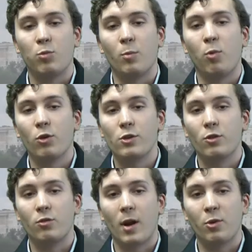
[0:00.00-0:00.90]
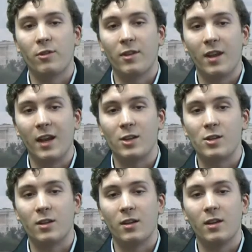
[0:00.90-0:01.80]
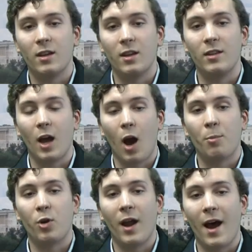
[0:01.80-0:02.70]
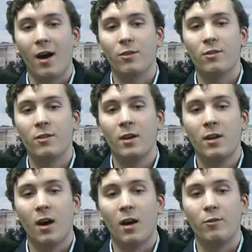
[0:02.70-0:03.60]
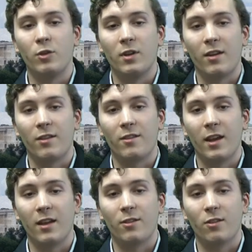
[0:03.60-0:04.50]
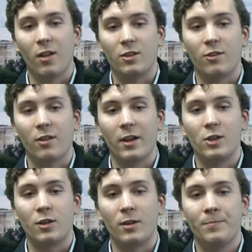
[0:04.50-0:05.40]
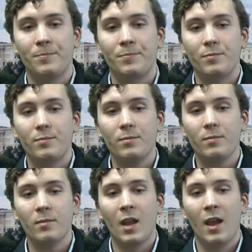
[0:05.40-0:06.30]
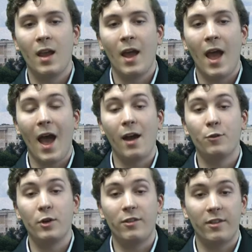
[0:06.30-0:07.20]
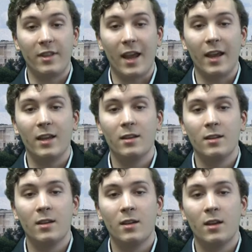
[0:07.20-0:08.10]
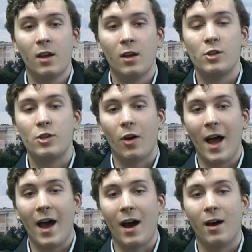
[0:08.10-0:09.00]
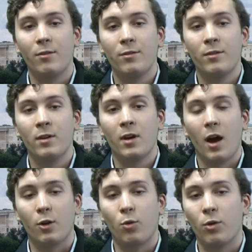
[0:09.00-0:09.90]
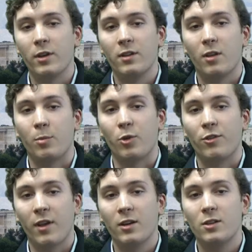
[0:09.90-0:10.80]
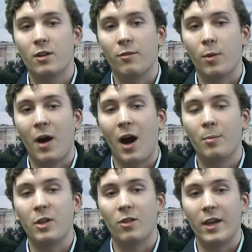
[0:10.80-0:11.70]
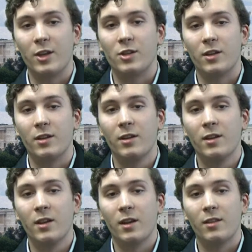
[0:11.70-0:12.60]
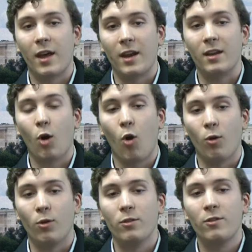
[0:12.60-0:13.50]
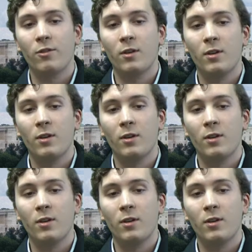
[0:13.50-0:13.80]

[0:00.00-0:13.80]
proportional representation in the upper house of the United States legislature. Every state shall have, according to the percentage of the population that it holds,